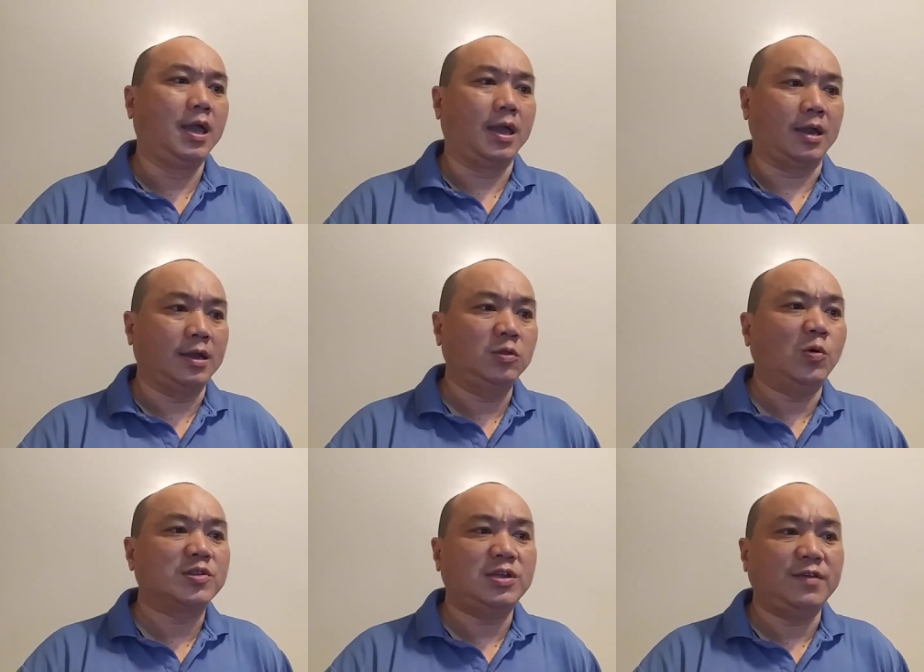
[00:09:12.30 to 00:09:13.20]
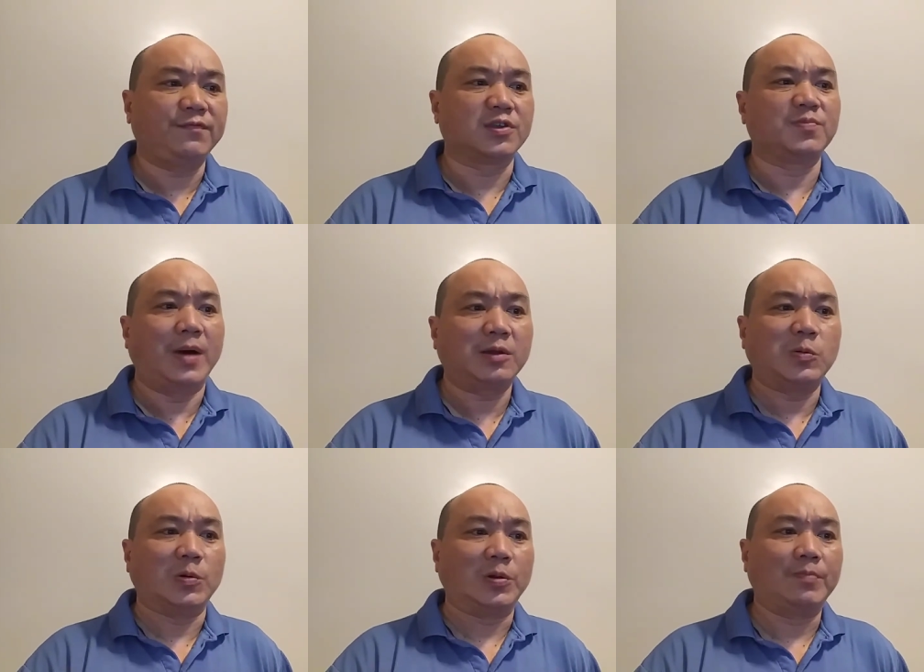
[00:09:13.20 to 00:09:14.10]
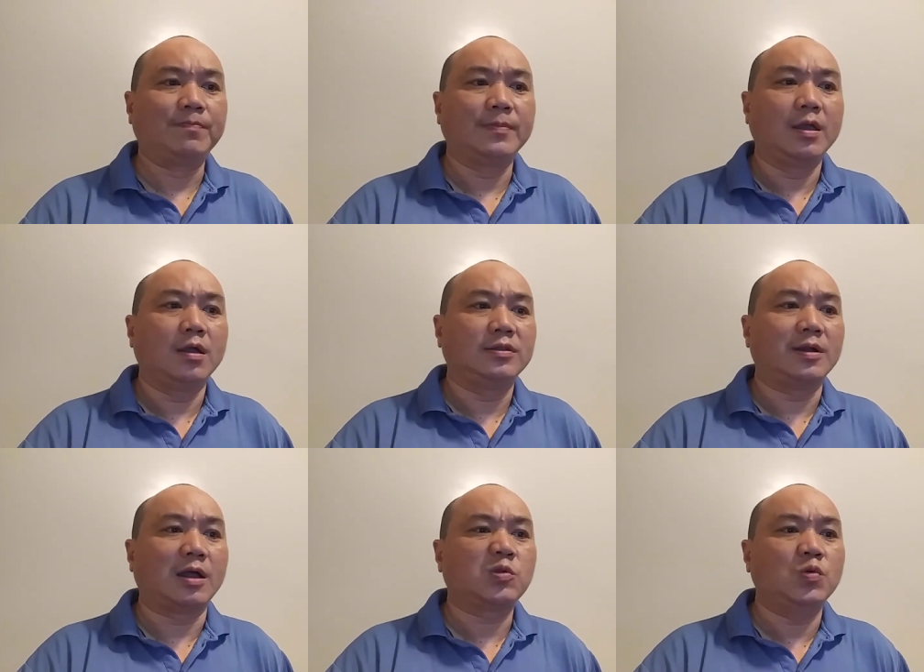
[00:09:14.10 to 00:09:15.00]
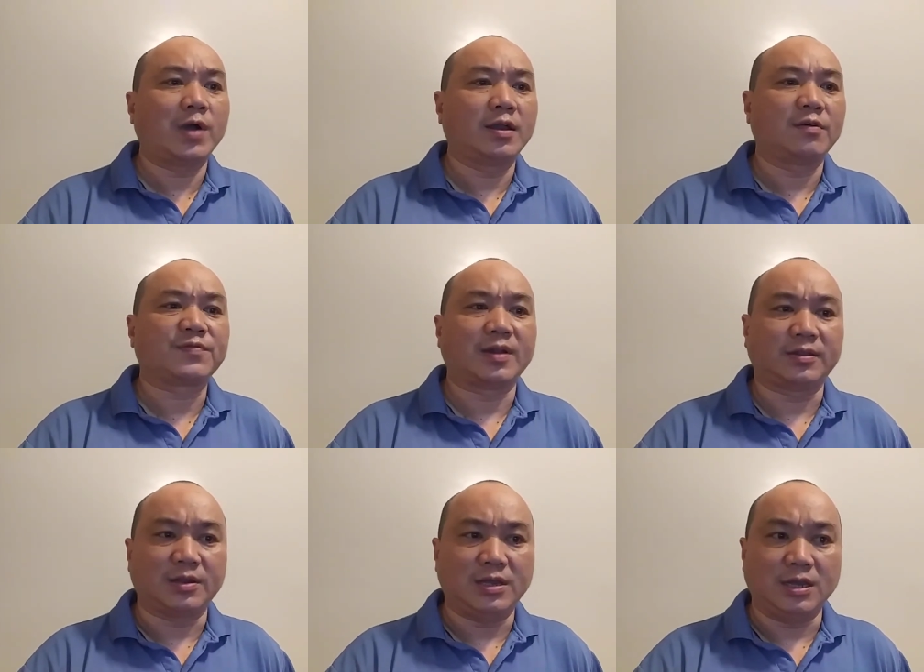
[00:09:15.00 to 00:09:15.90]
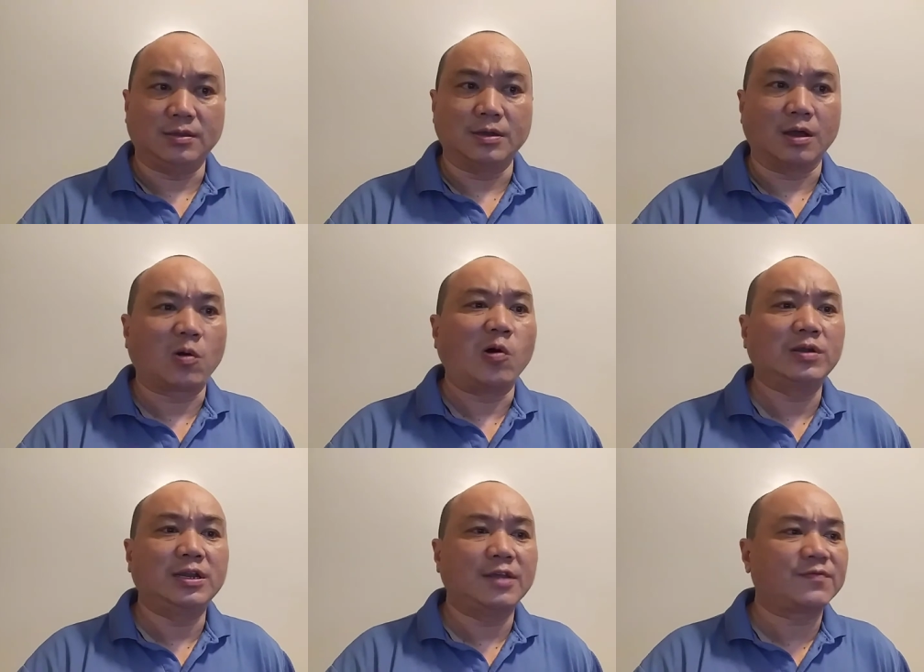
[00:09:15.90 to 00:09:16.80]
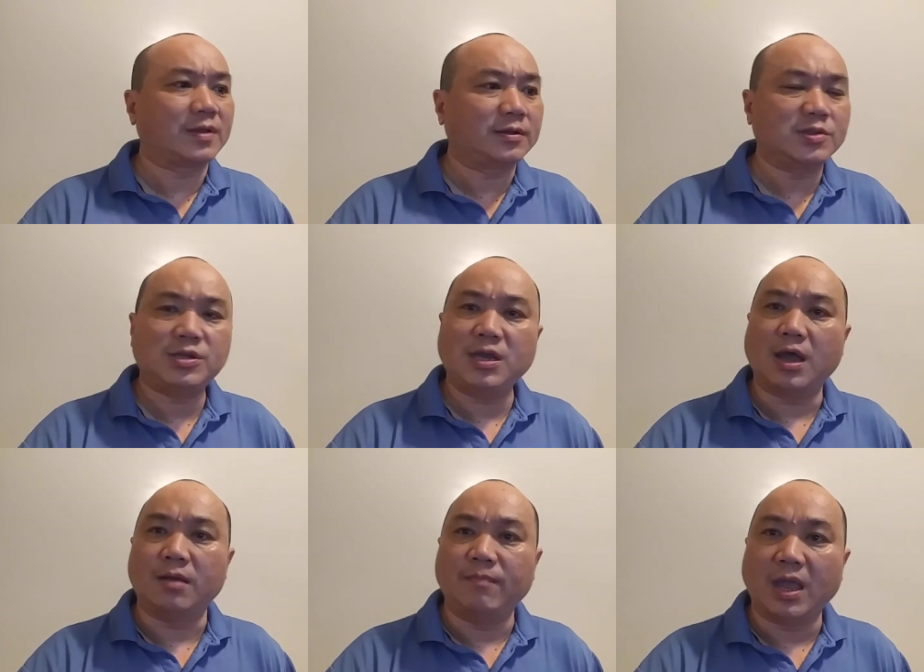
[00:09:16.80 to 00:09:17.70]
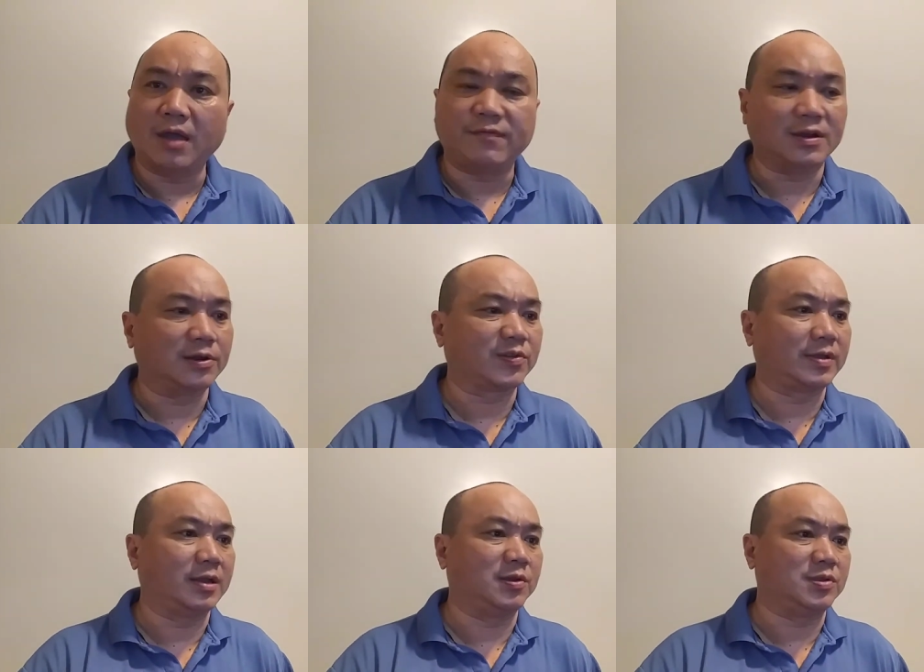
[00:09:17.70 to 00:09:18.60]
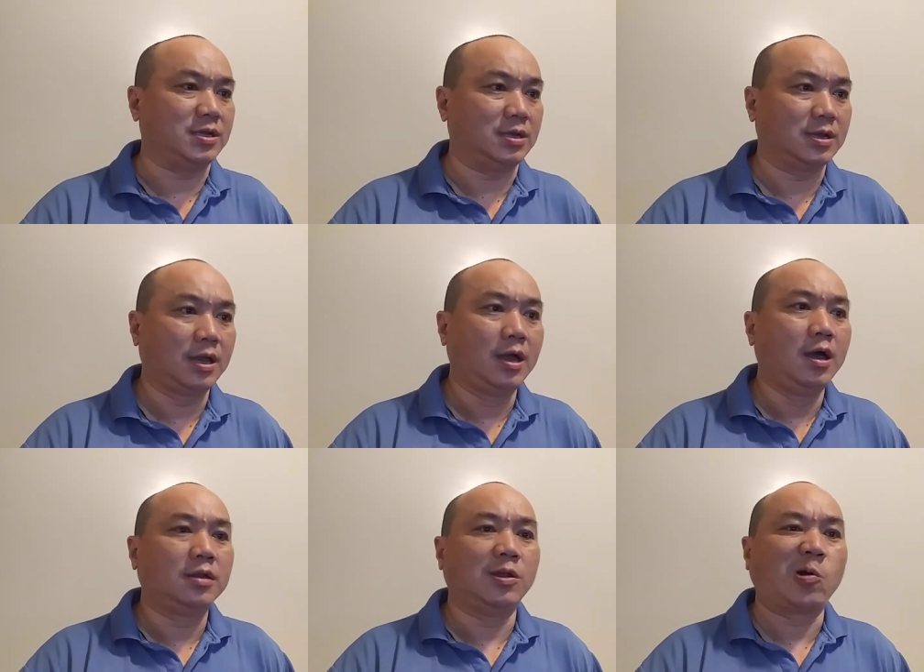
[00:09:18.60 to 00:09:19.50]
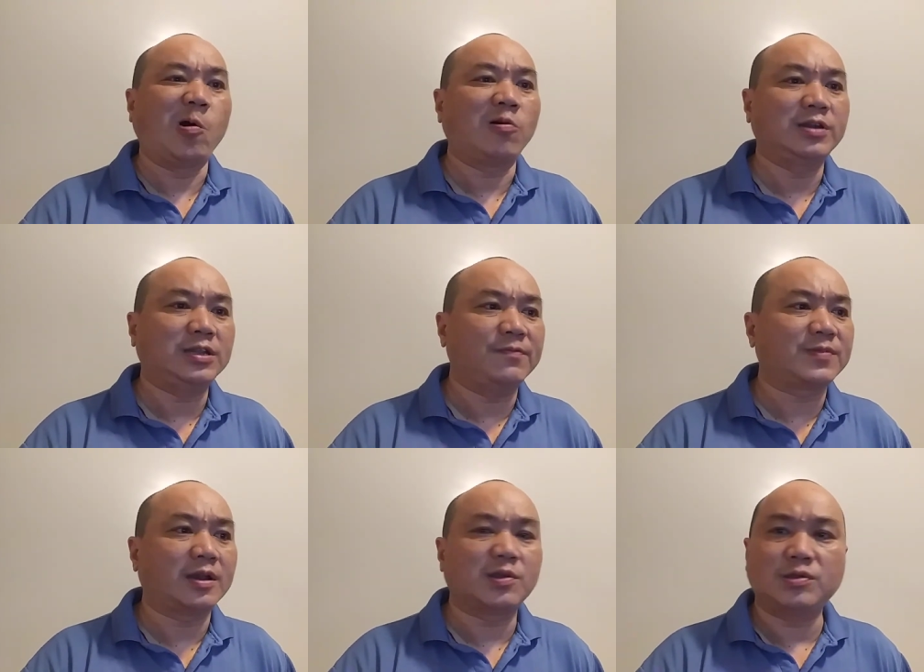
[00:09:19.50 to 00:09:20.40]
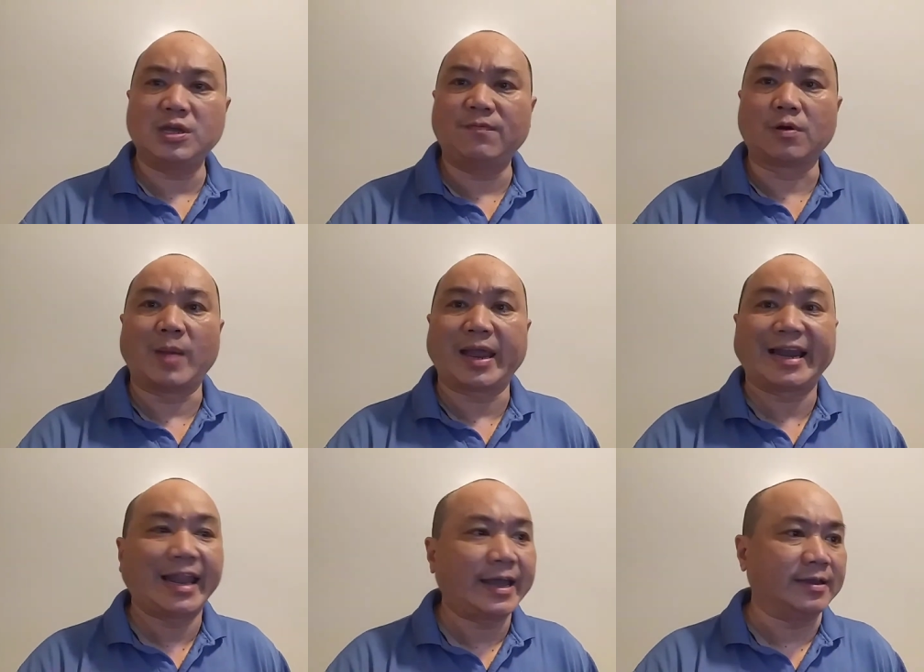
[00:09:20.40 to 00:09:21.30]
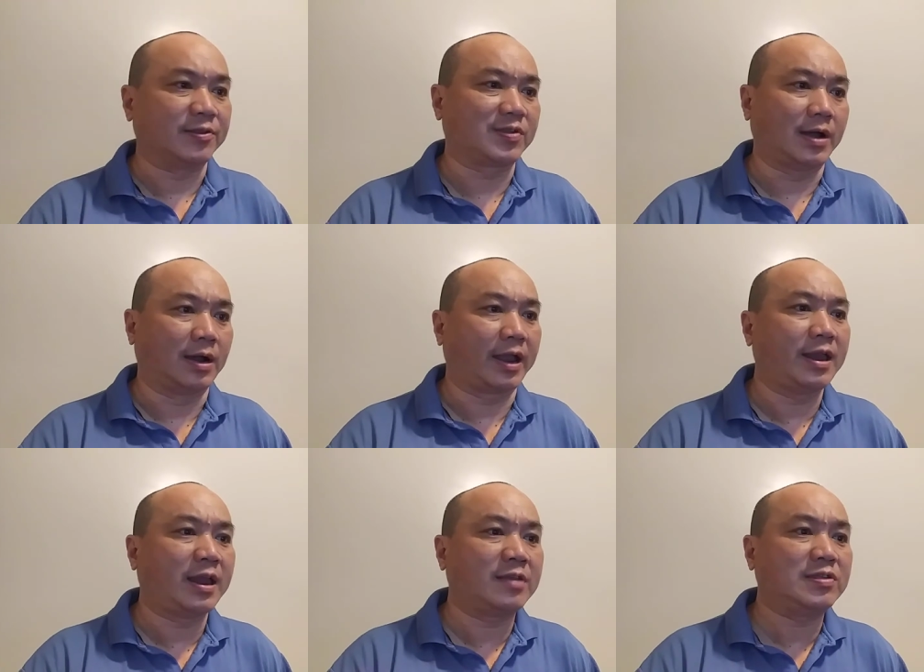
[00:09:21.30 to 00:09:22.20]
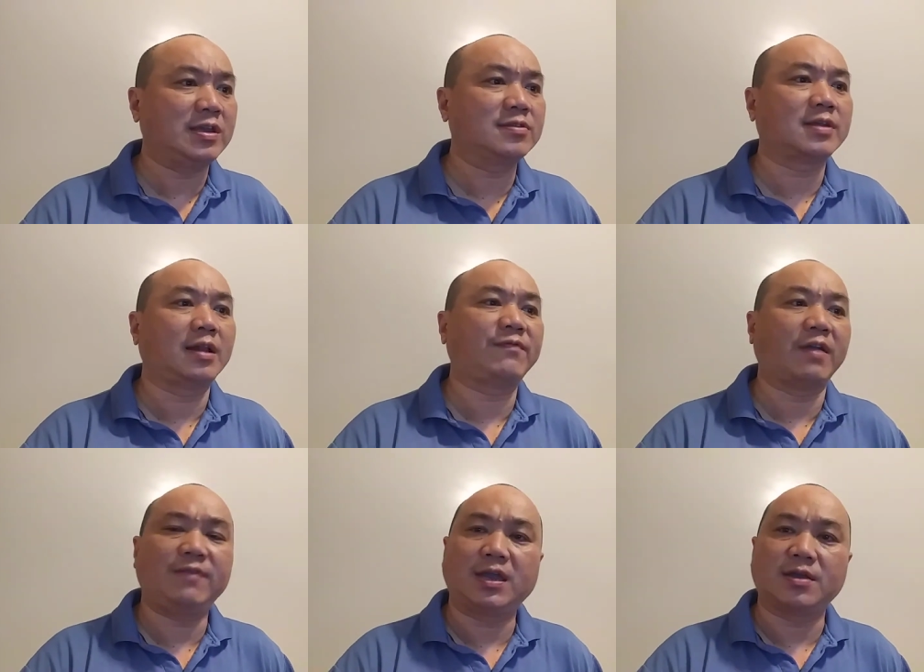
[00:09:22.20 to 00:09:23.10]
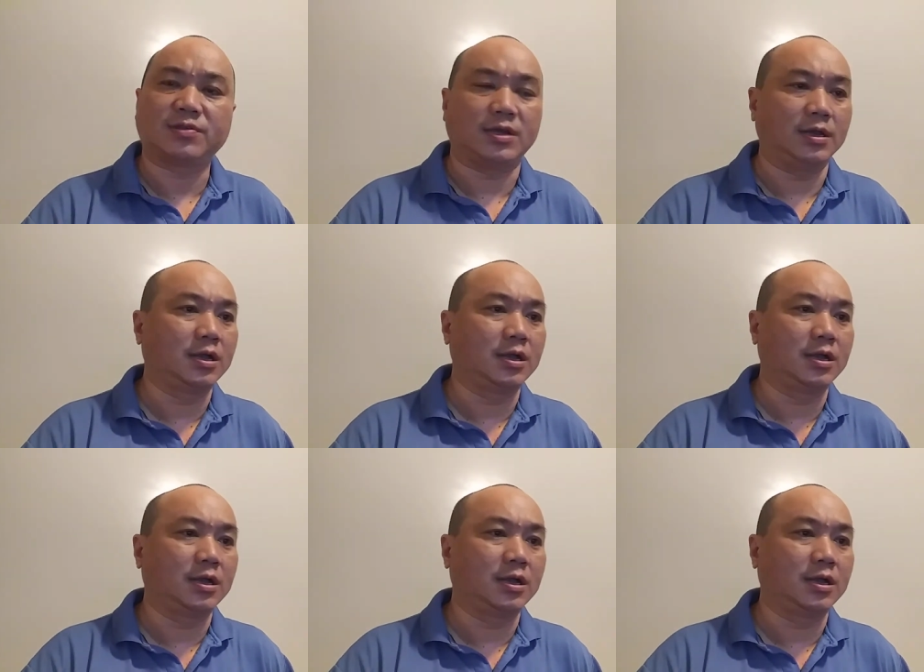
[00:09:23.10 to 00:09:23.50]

And then to achieve the SMART goal, there are two kinds of strategy, the cognitive strategy and behavioral strategy. The cognitive strategy for my clients are enhancing self-efficacy